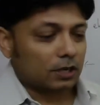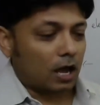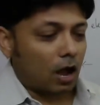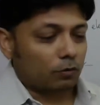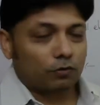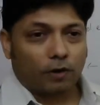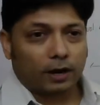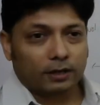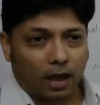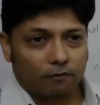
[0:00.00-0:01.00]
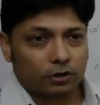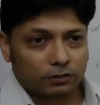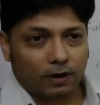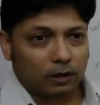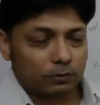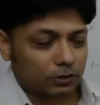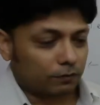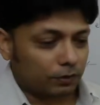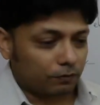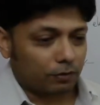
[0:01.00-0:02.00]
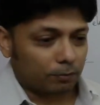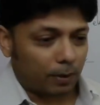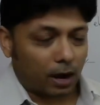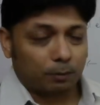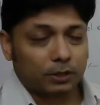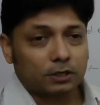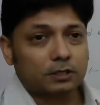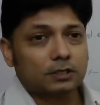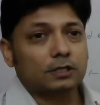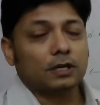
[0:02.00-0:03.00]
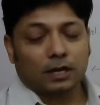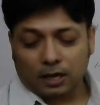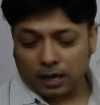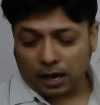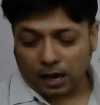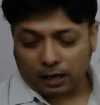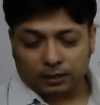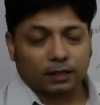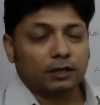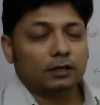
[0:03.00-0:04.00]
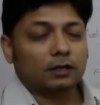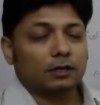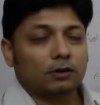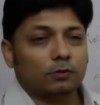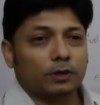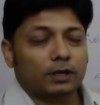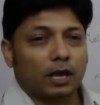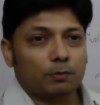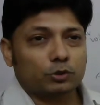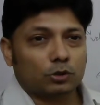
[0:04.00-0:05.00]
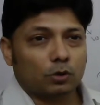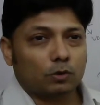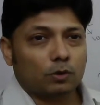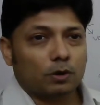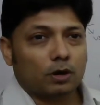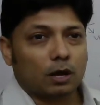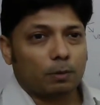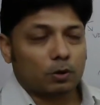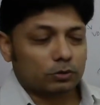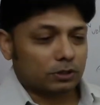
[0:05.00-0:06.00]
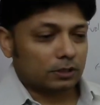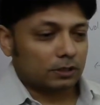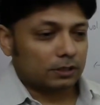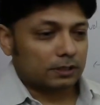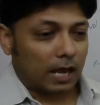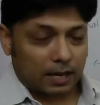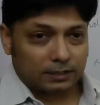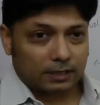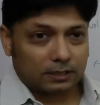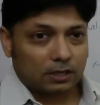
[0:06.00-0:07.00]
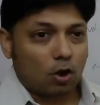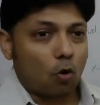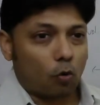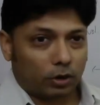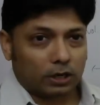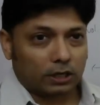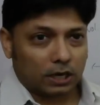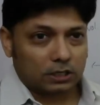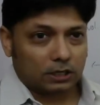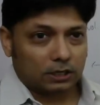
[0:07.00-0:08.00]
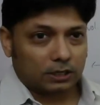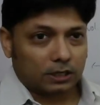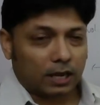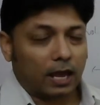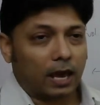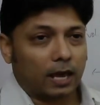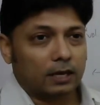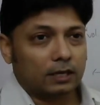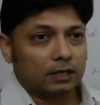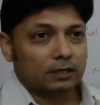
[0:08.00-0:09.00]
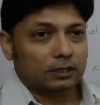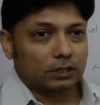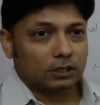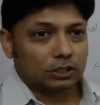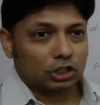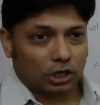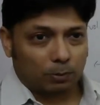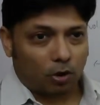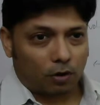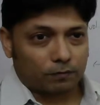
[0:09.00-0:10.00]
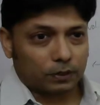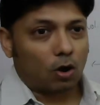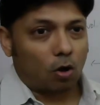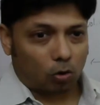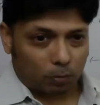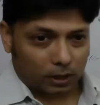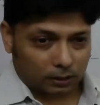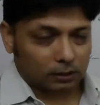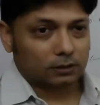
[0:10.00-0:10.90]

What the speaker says: how to find the average values of different parameters, and then we came to know about the sizes, orientation, and the shape of the orbital.